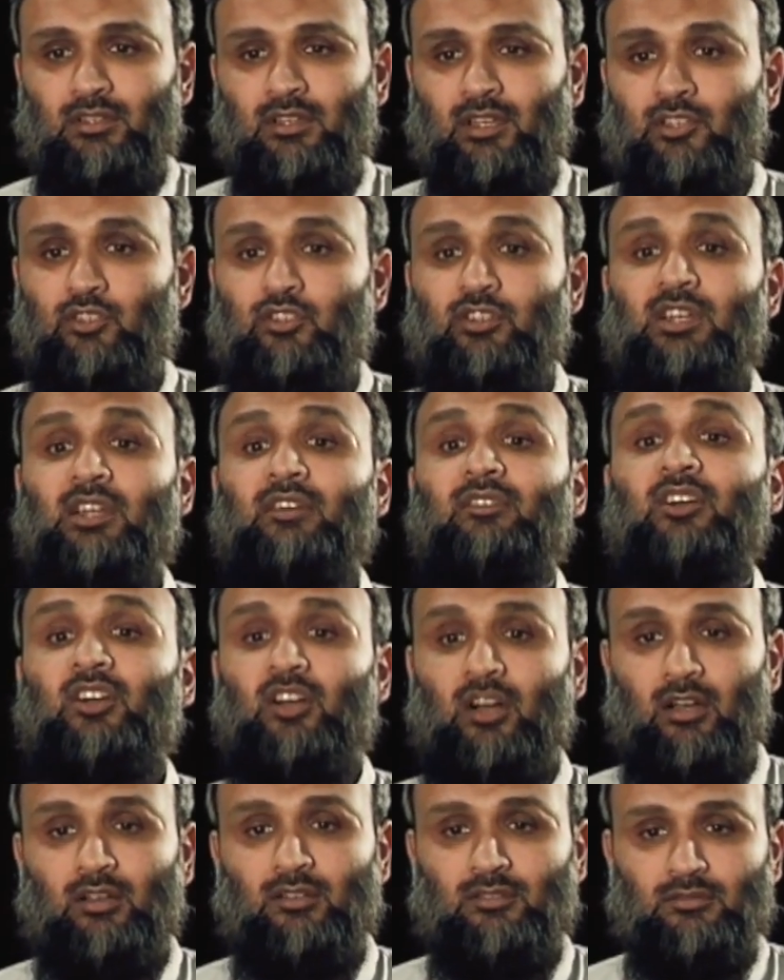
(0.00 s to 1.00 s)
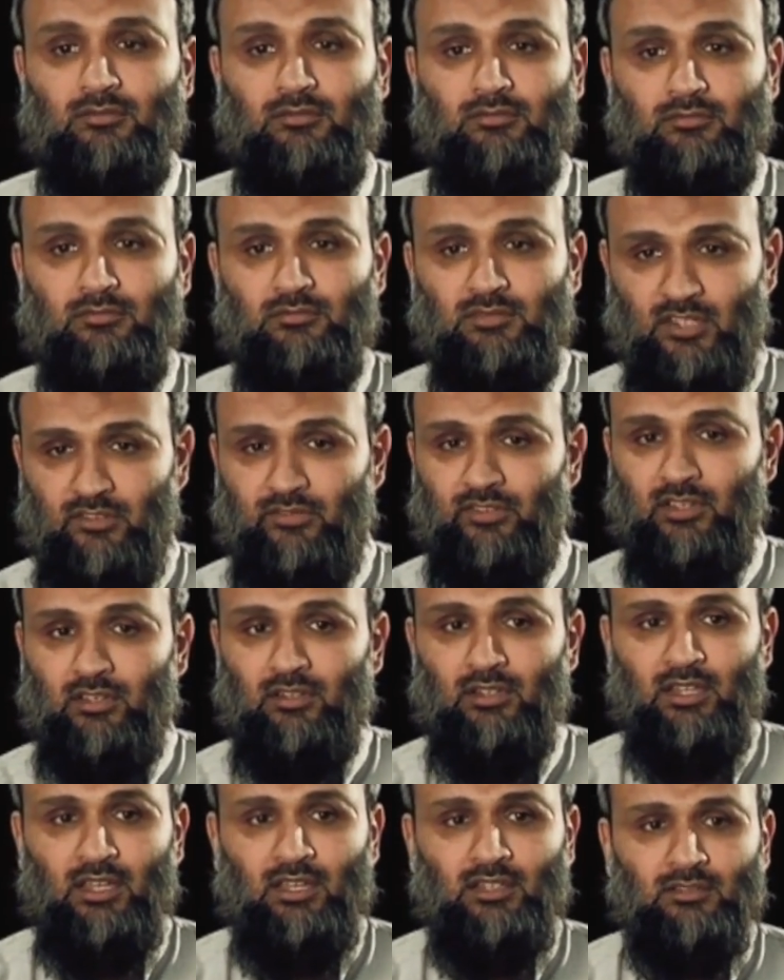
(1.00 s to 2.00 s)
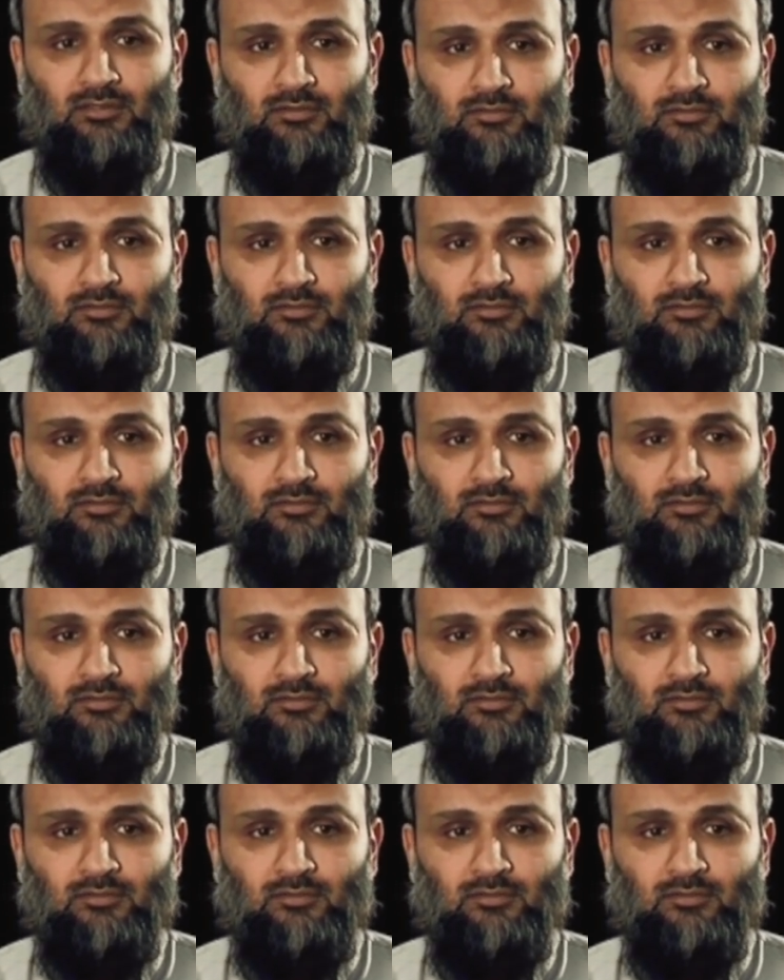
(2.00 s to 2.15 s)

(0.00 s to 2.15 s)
And you didn't have a car. Difficult, yeah?